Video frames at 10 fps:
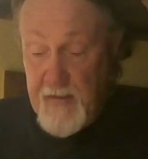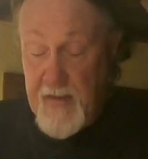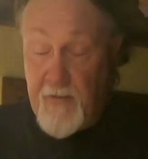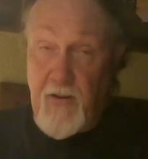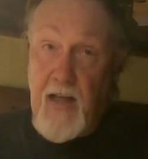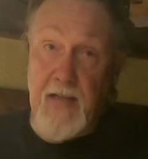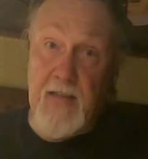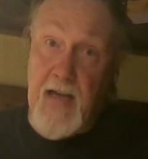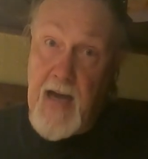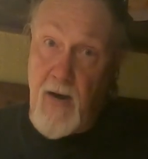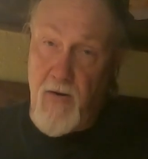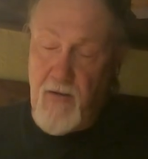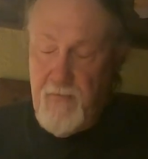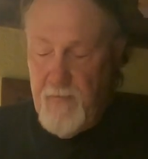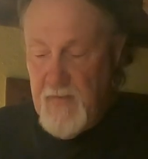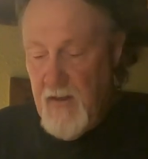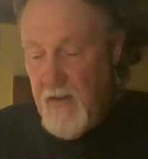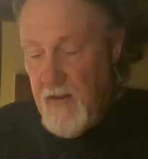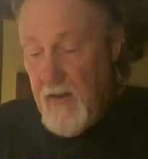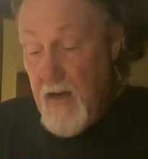devil hates a coward,
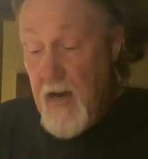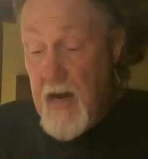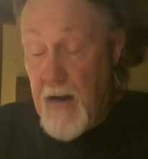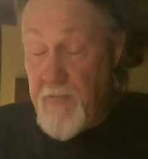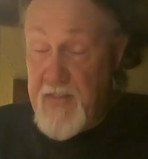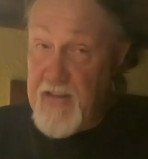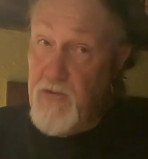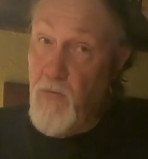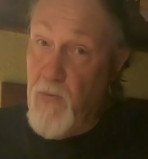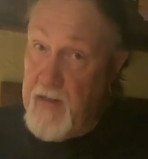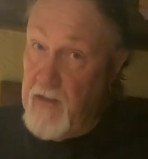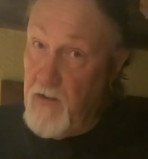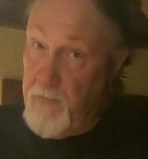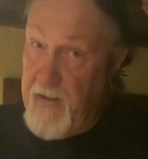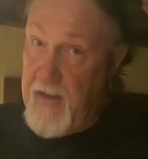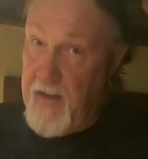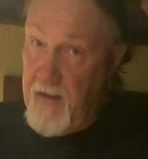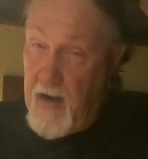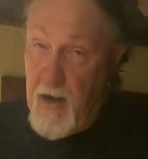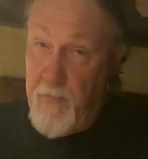this will
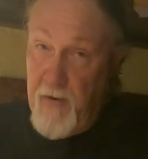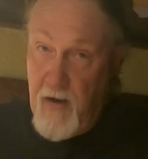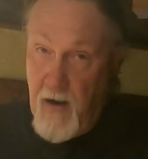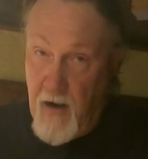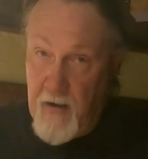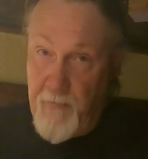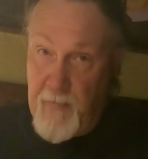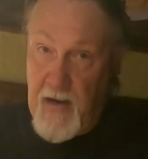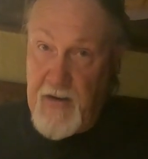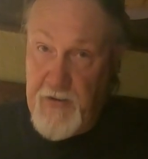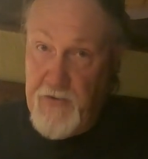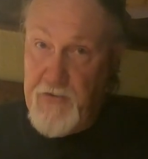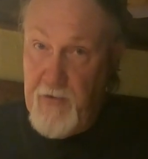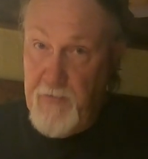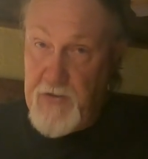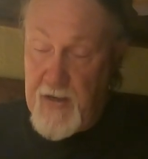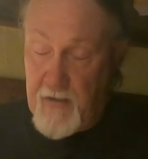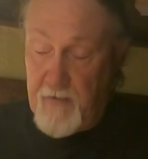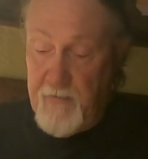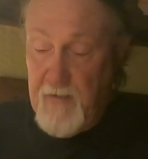be up on my YouTube
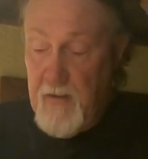channel